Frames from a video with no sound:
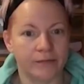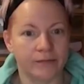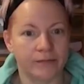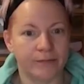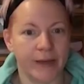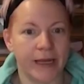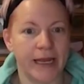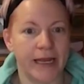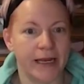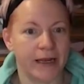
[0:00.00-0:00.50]

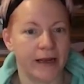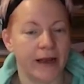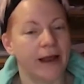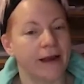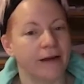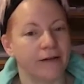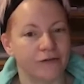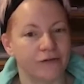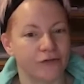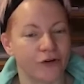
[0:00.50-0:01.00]
Pete
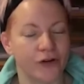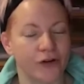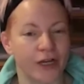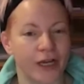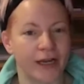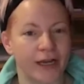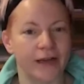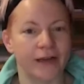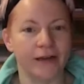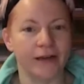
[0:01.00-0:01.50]
and
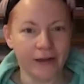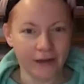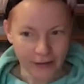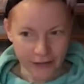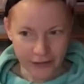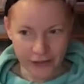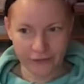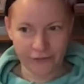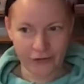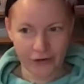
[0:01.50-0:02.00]
Ronnie
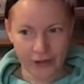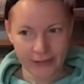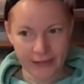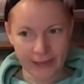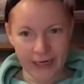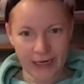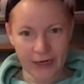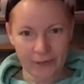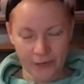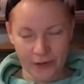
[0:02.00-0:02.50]
to find
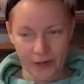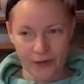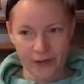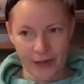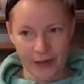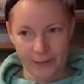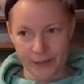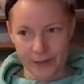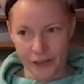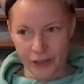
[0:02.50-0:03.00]
out that
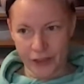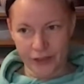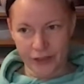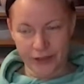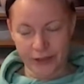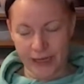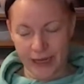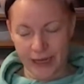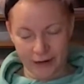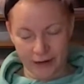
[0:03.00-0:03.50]

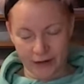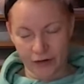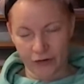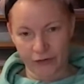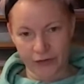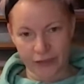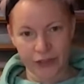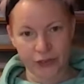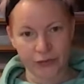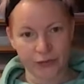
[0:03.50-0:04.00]
that
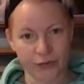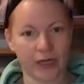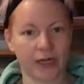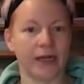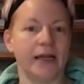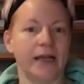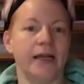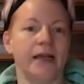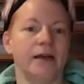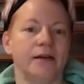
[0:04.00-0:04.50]
crystal
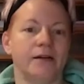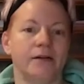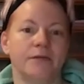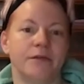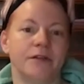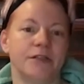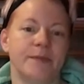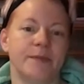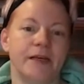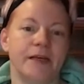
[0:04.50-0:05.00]
clear
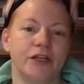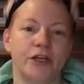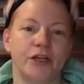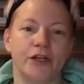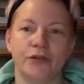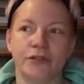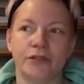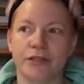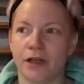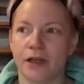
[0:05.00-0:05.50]
was being
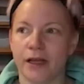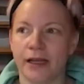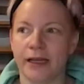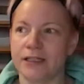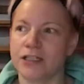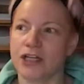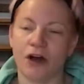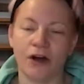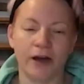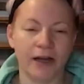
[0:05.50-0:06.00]
used like in
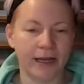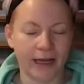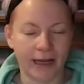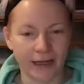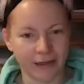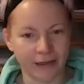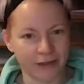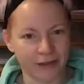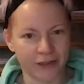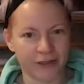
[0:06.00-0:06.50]

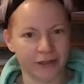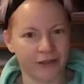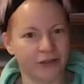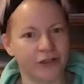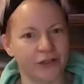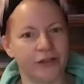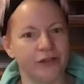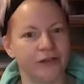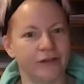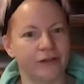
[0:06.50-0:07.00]
Thailand to
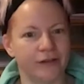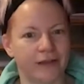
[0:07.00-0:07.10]
do